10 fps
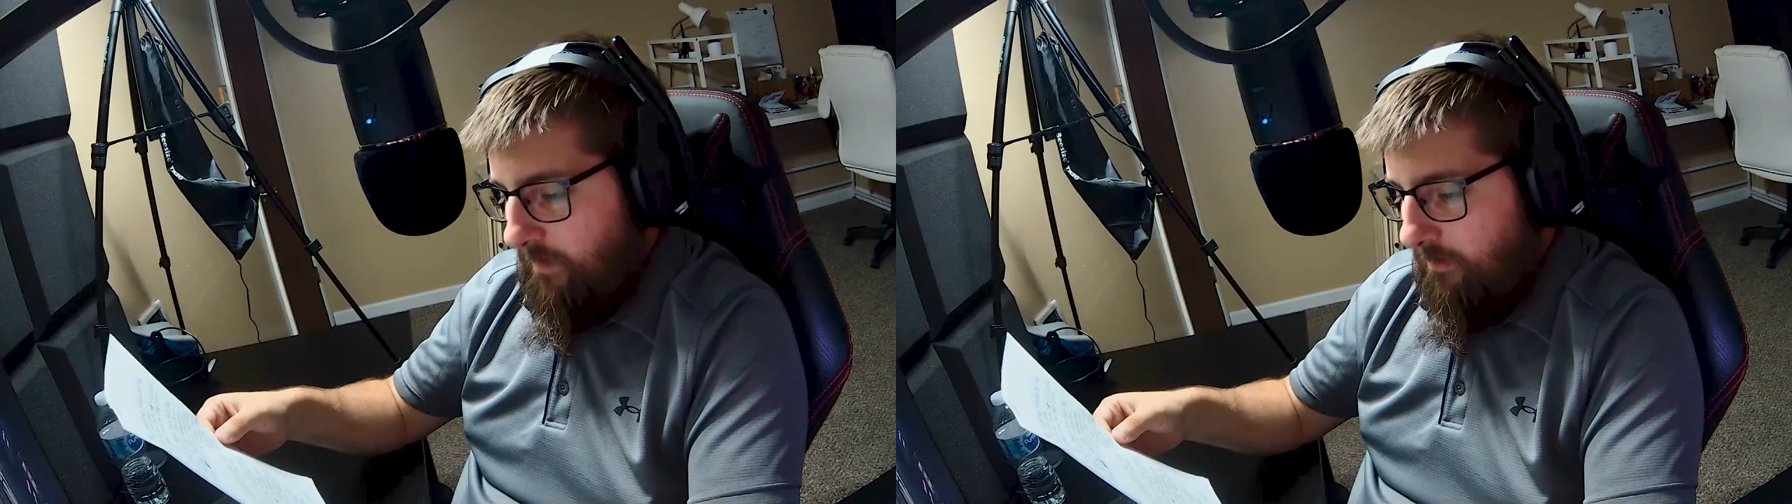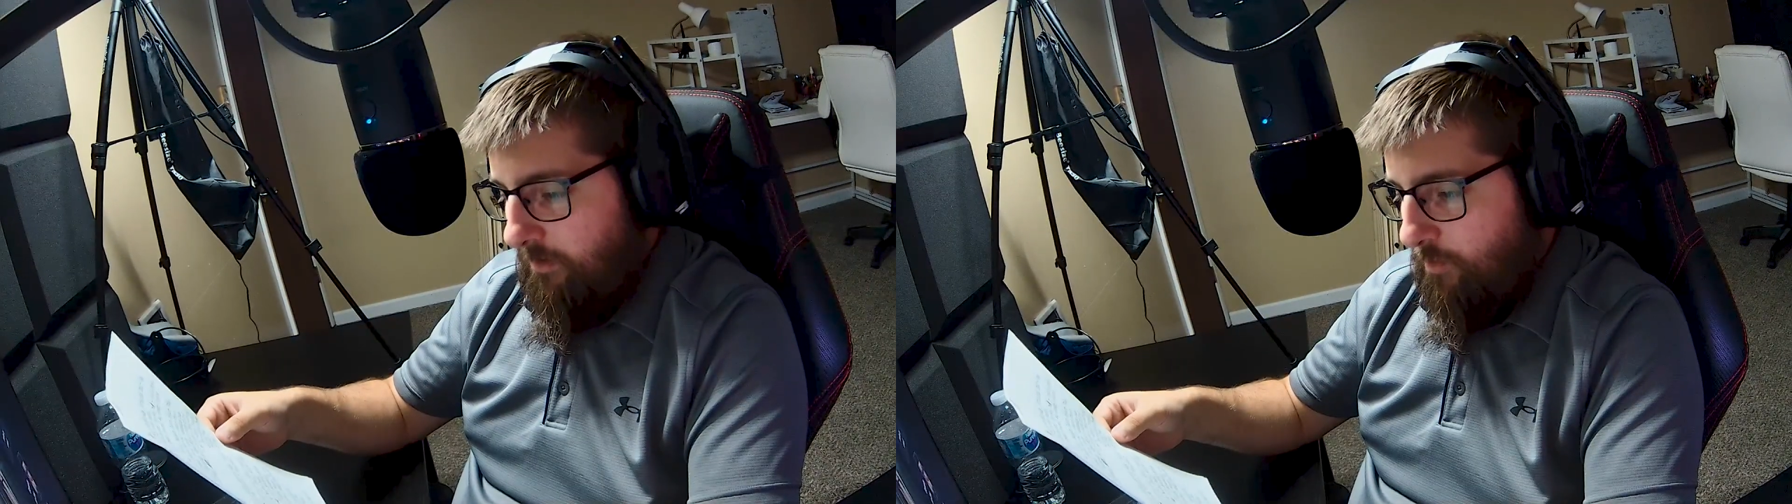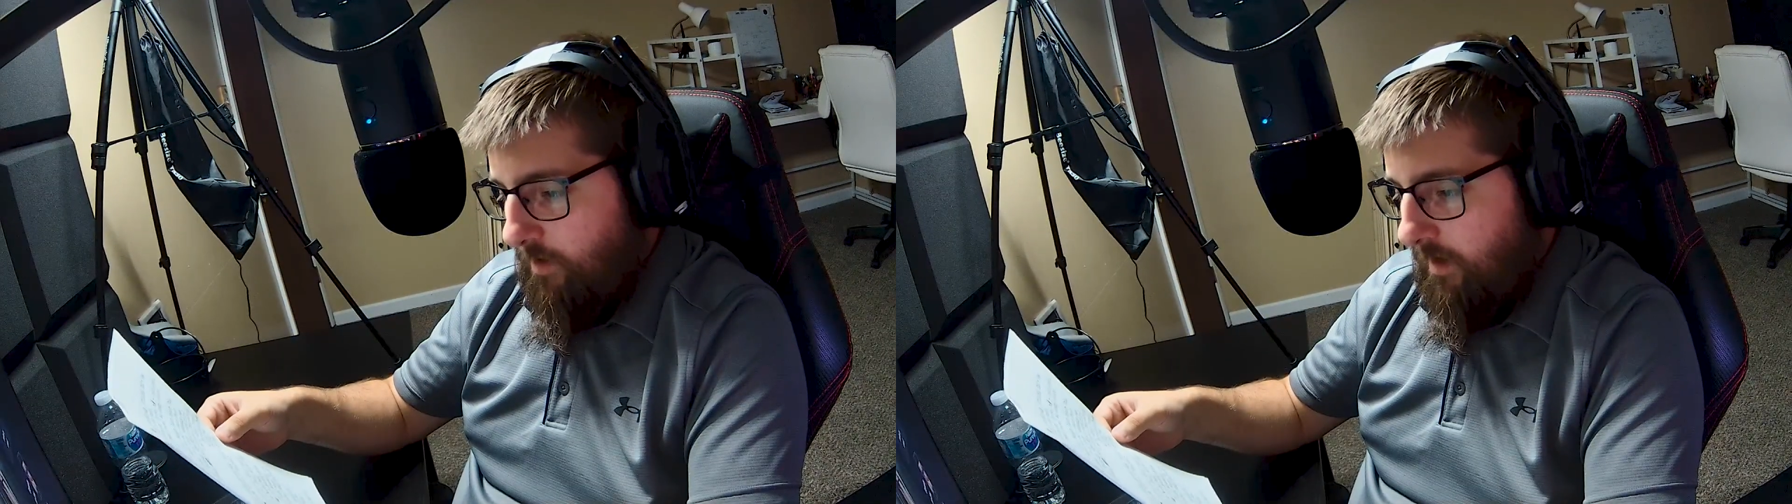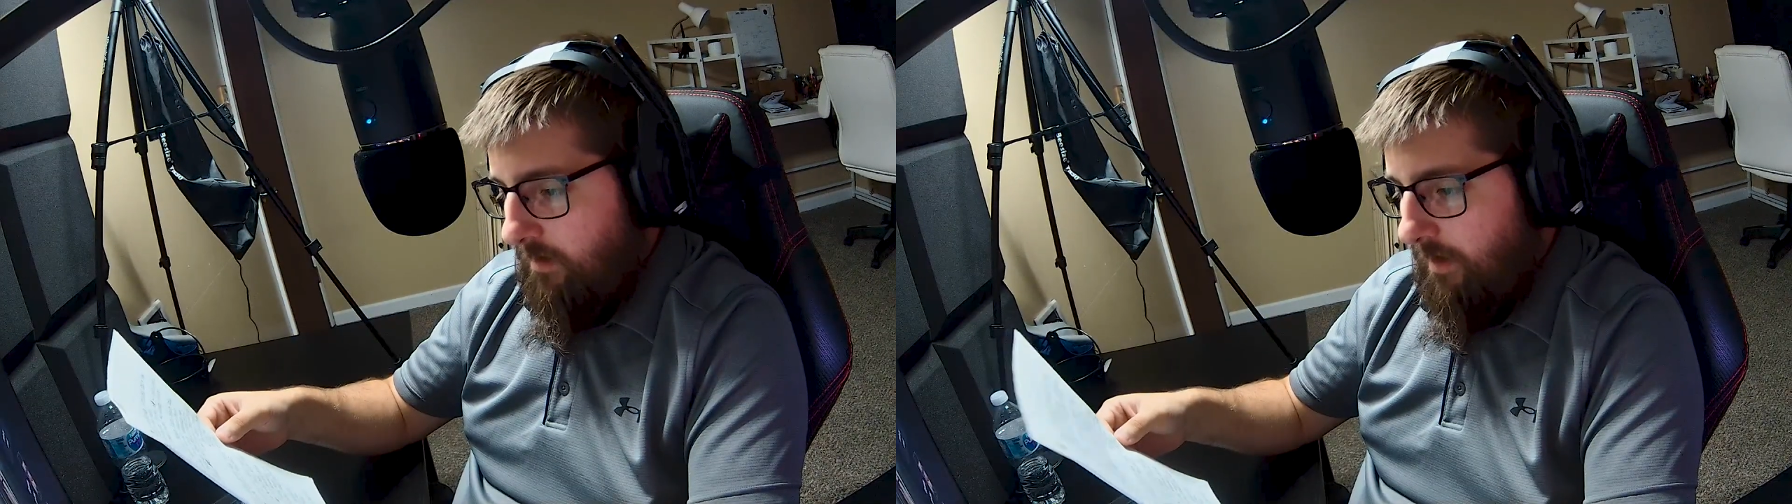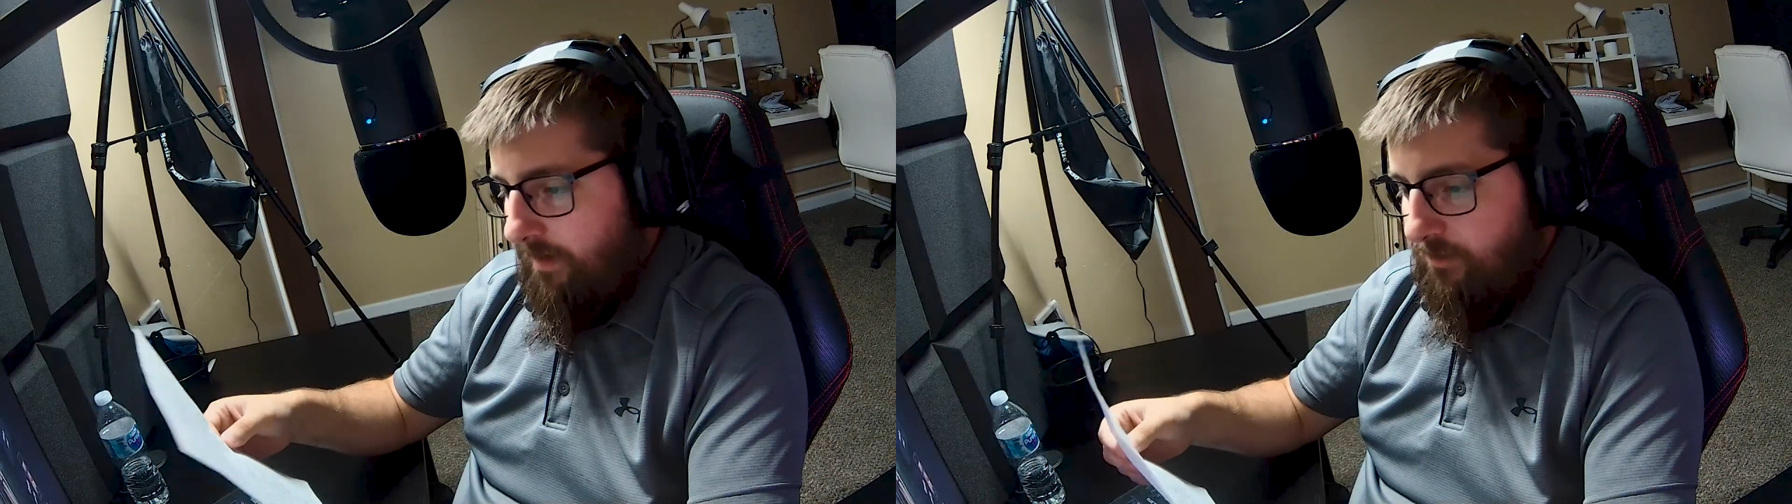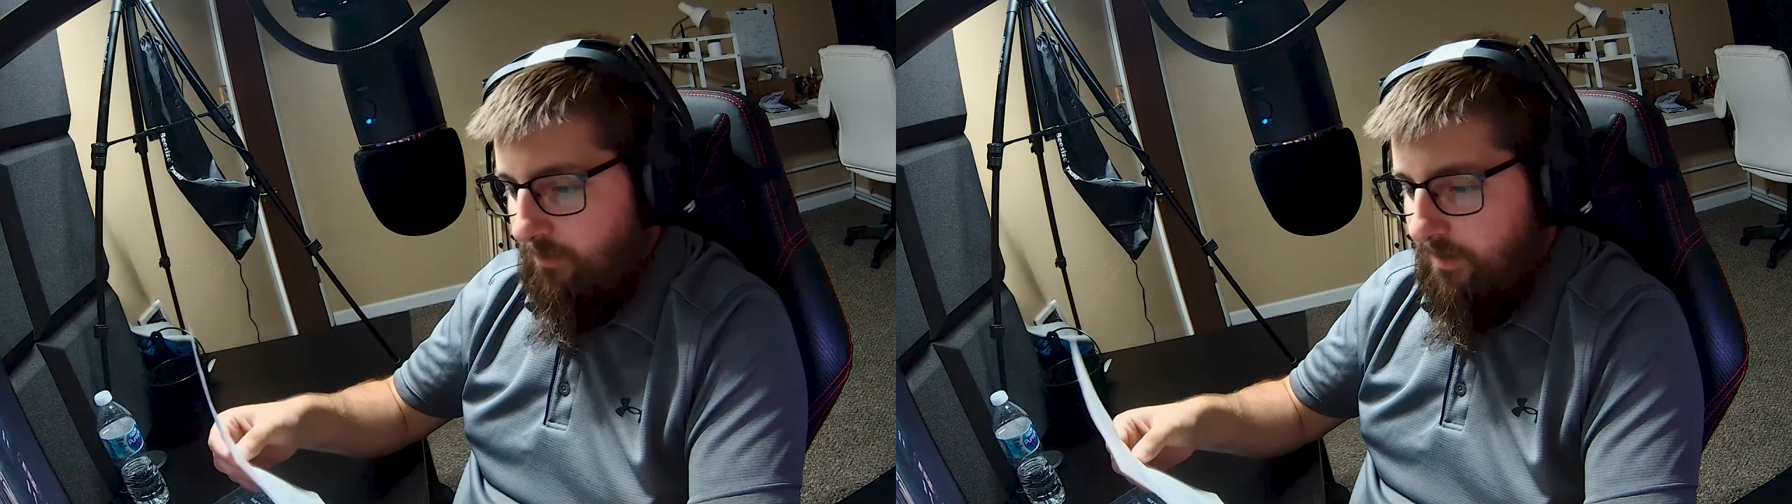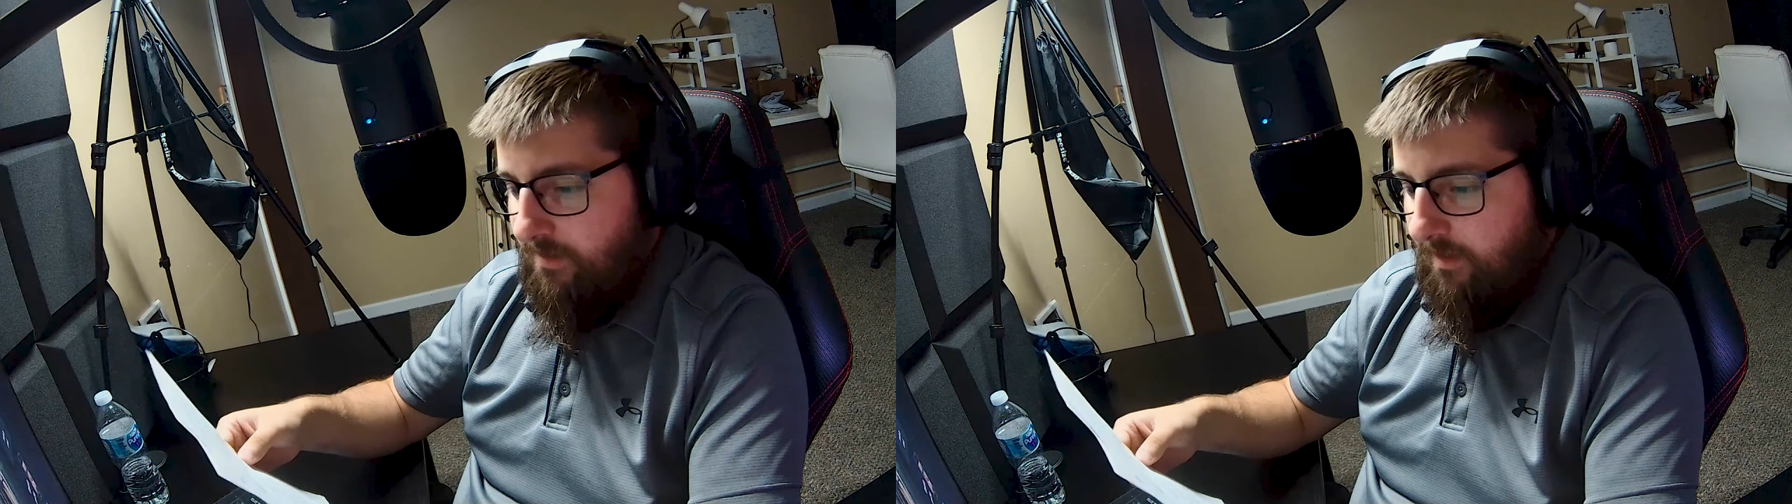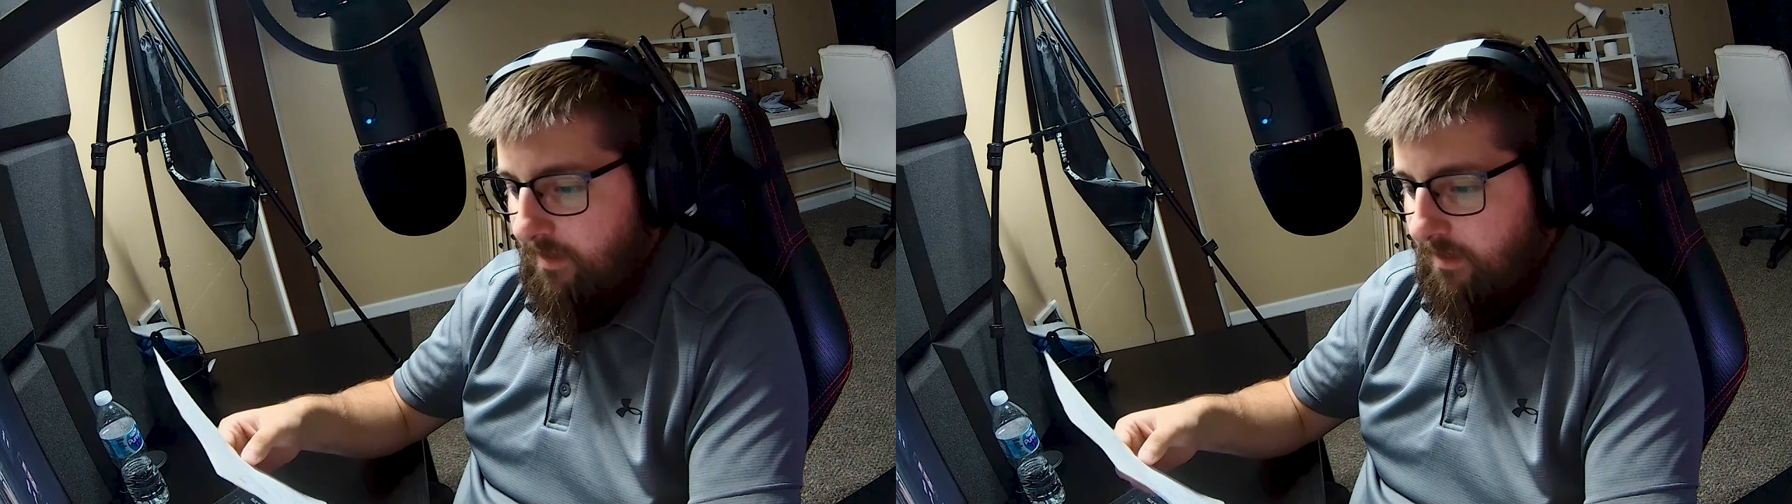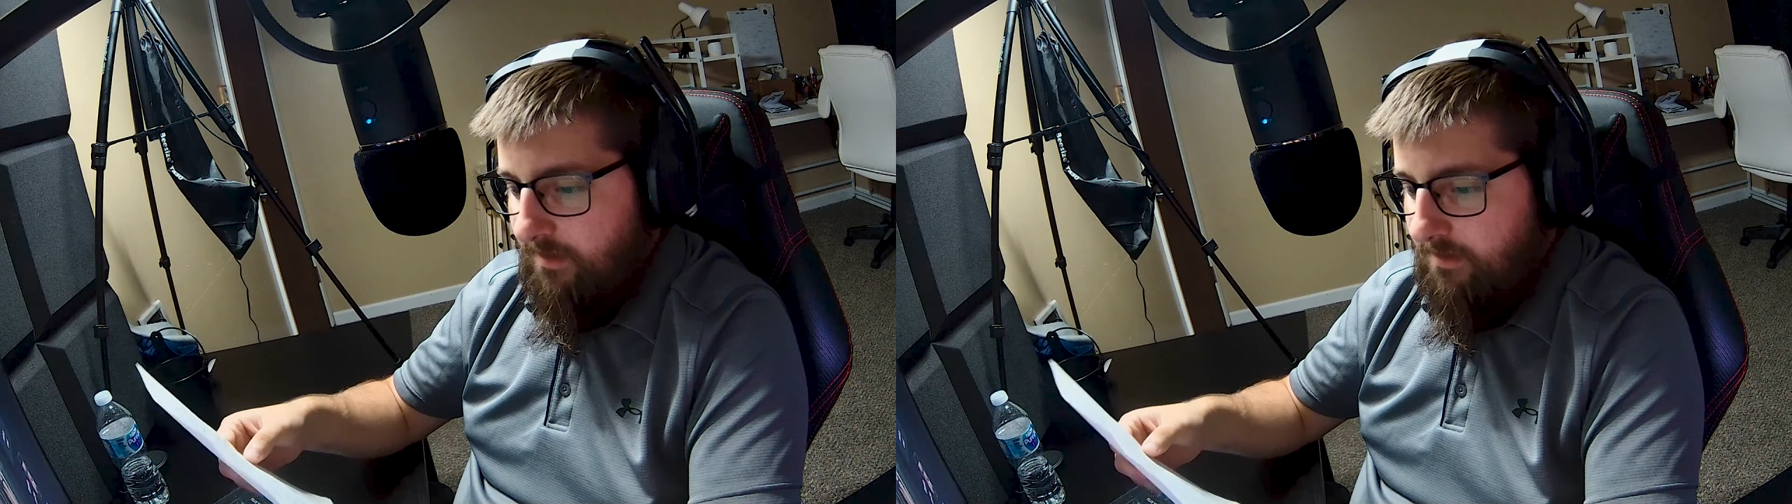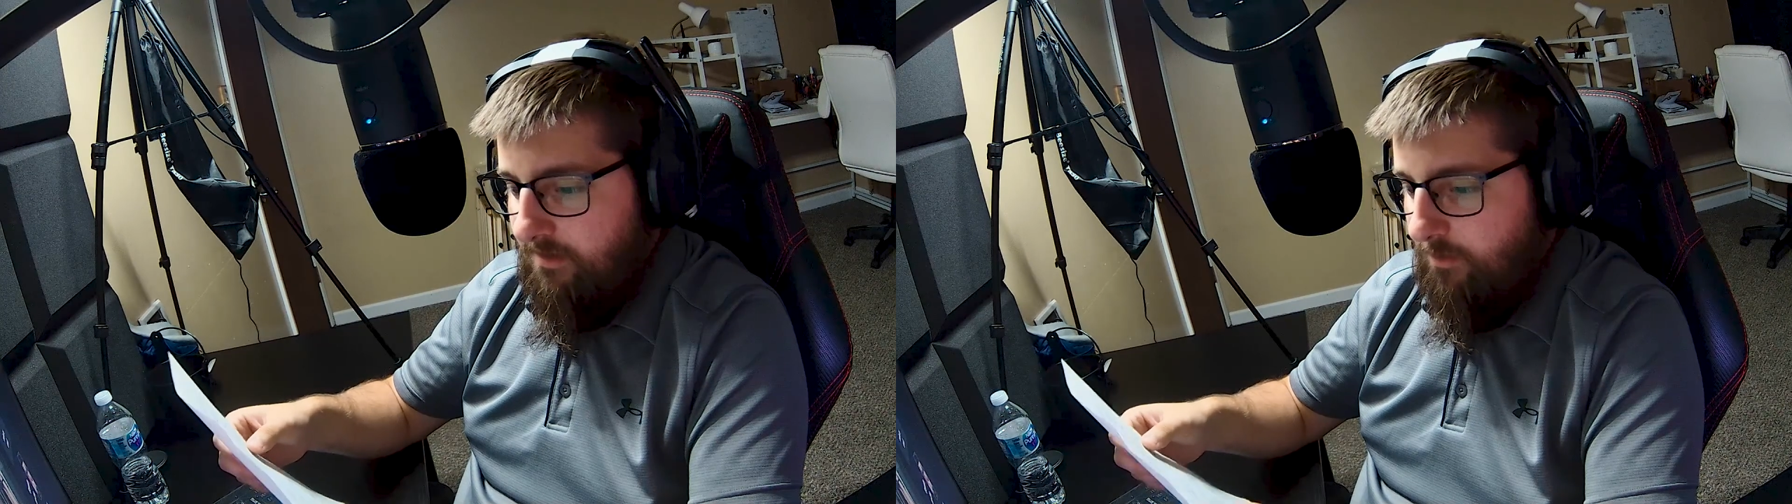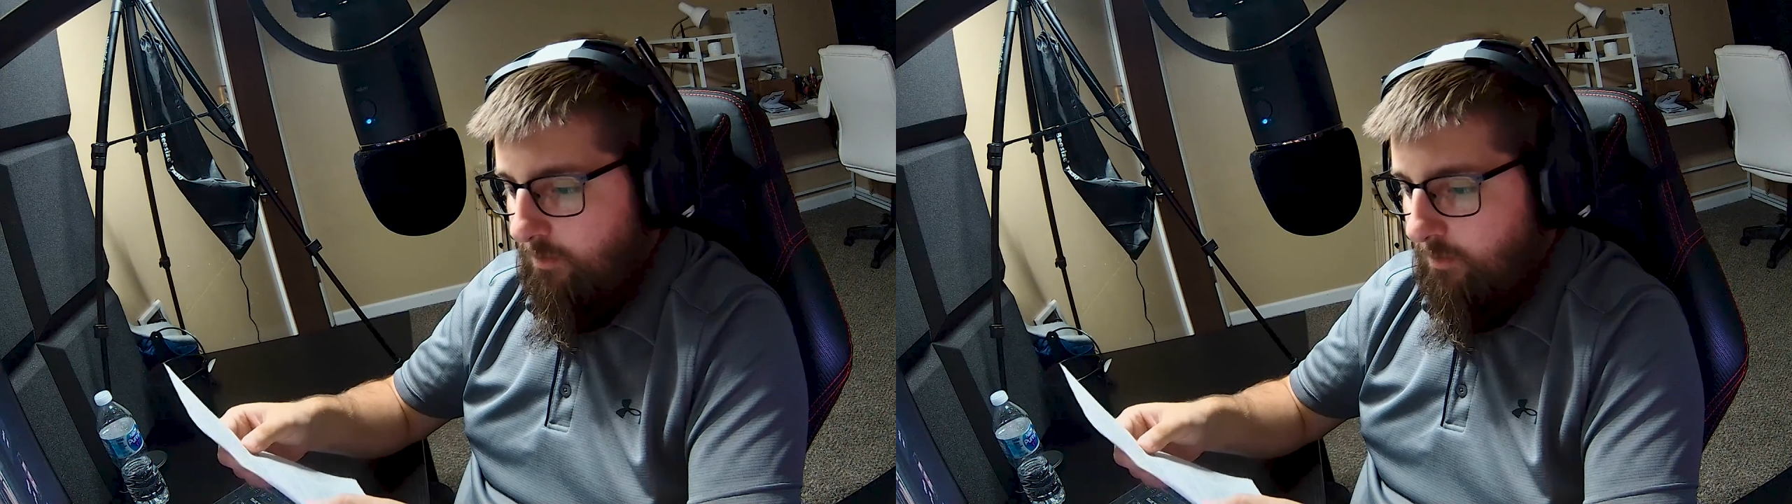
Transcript: Okay, next on this list,